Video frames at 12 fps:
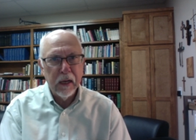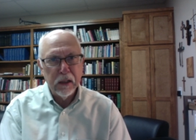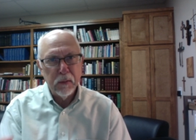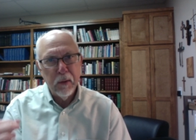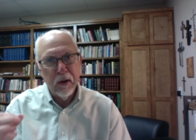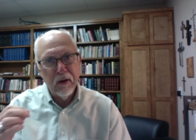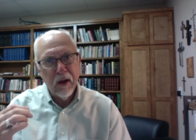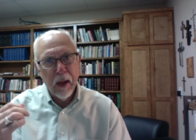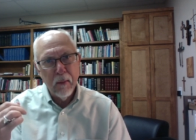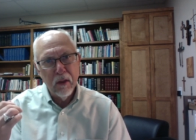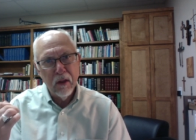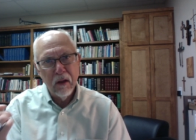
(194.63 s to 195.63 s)
I spend
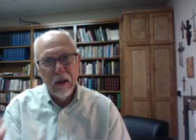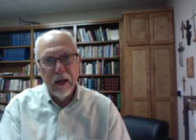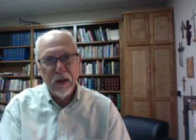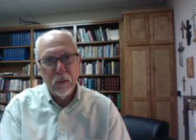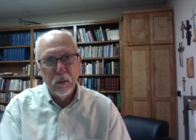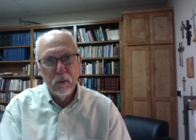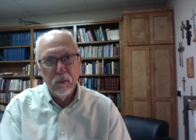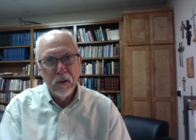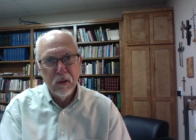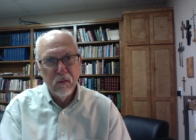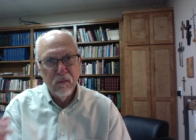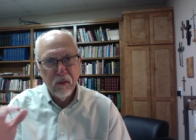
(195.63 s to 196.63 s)
time in the
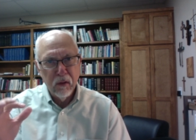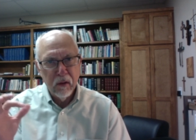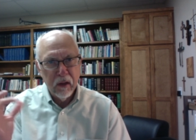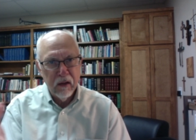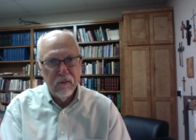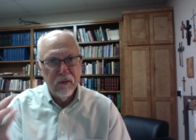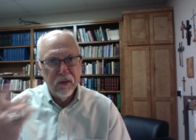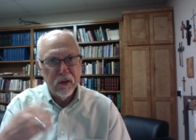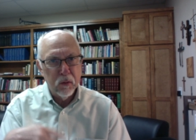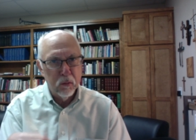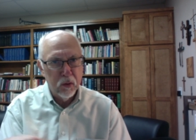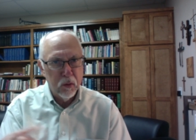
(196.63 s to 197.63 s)
classrooms for the
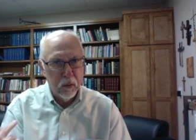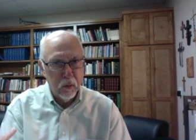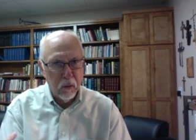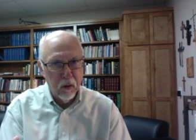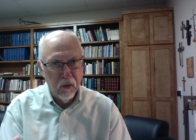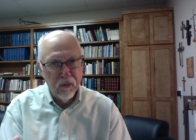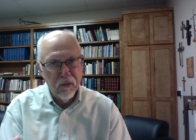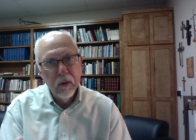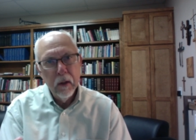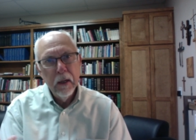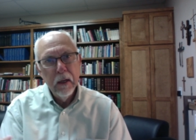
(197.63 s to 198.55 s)
infants through two year olds